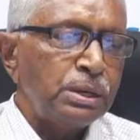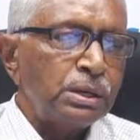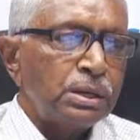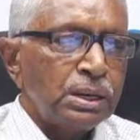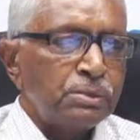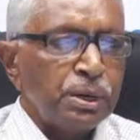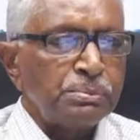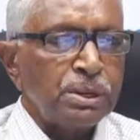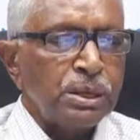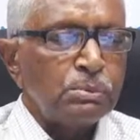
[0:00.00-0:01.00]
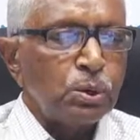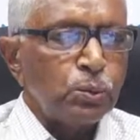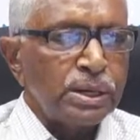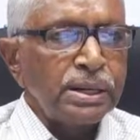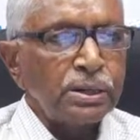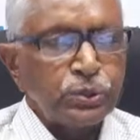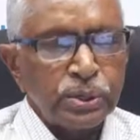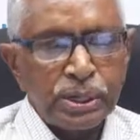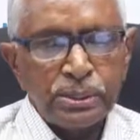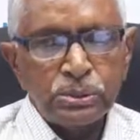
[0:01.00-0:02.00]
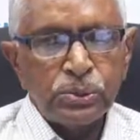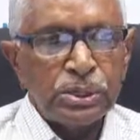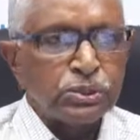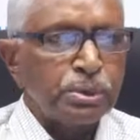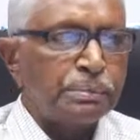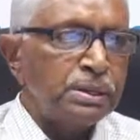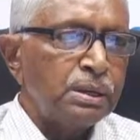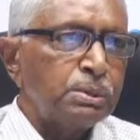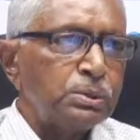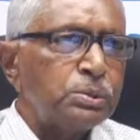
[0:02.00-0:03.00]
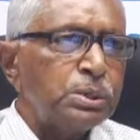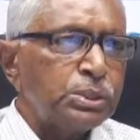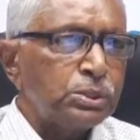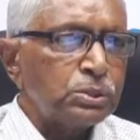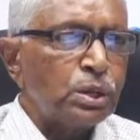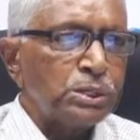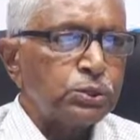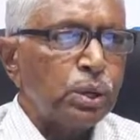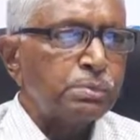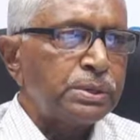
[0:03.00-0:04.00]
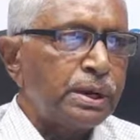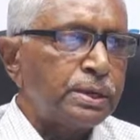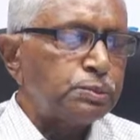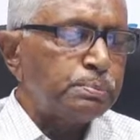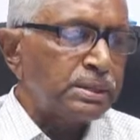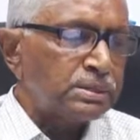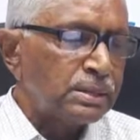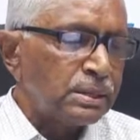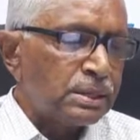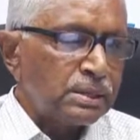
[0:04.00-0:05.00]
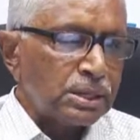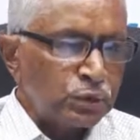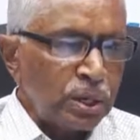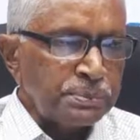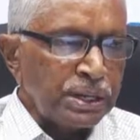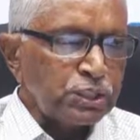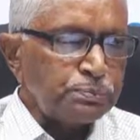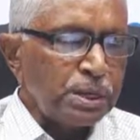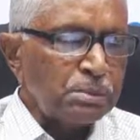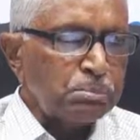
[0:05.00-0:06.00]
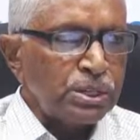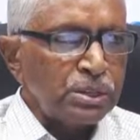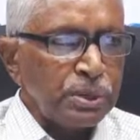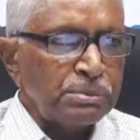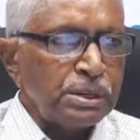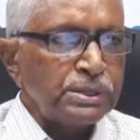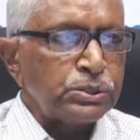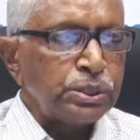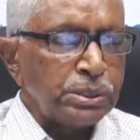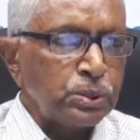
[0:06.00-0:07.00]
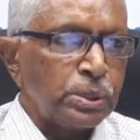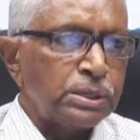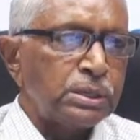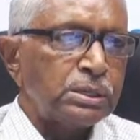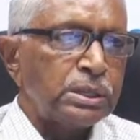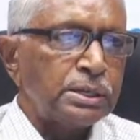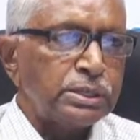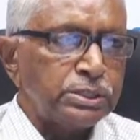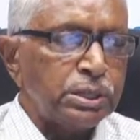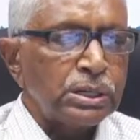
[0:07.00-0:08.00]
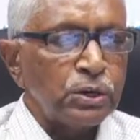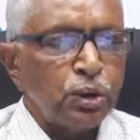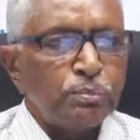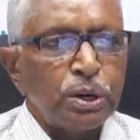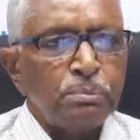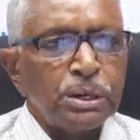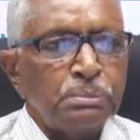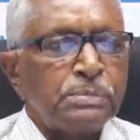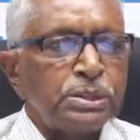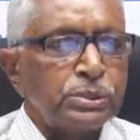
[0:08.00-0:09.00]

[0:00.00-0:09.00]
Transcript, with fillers: and family number one also can donate to family number two. This is called a swap transplant. The swap transplant, both the family has to sit together, they understand the whole problem, they should